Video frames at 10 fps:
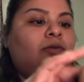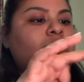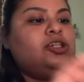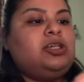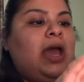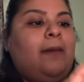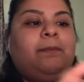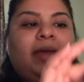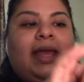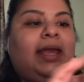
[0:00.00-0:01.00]

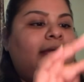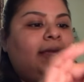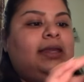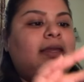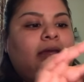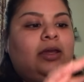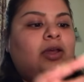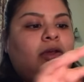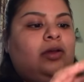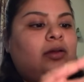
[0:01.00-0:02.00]
champagne
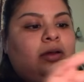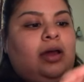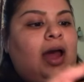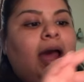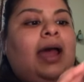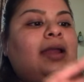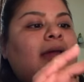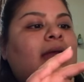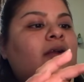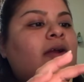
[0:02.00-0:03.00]

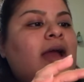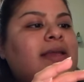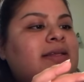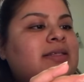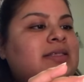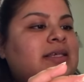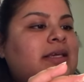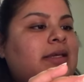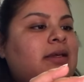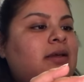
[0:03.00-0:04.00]
highlighter. I can
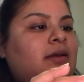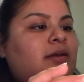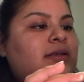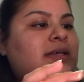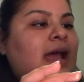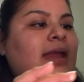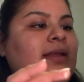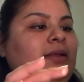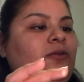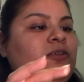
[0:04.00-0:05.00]
see
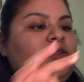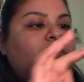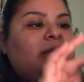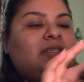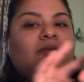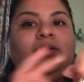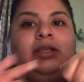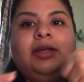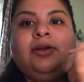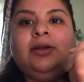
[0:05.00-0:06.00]
tiny little specks of
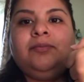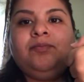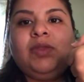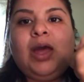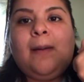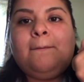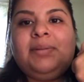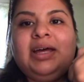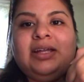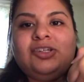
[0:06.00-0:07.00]
glitter,
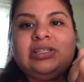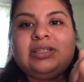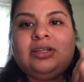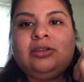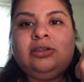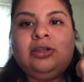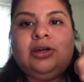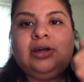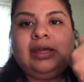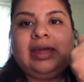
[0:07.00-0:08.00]
but just
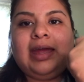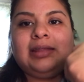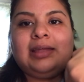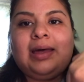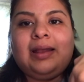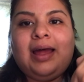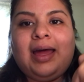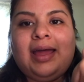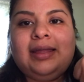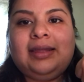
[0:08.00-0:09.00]
look at that
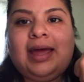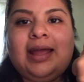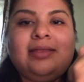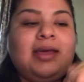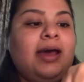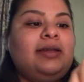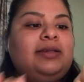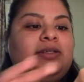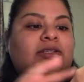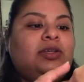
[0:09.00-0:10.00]
highlight. That
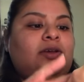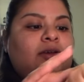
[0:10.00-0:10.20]
is